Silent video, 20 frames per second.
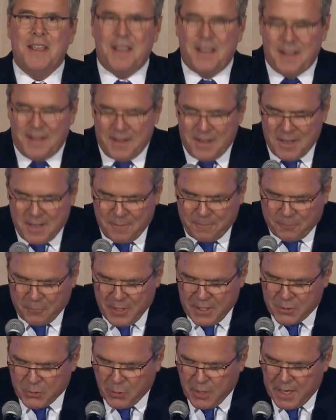a
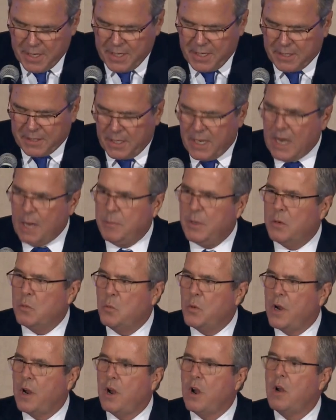free trading climate
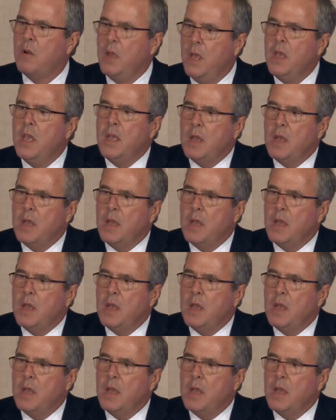where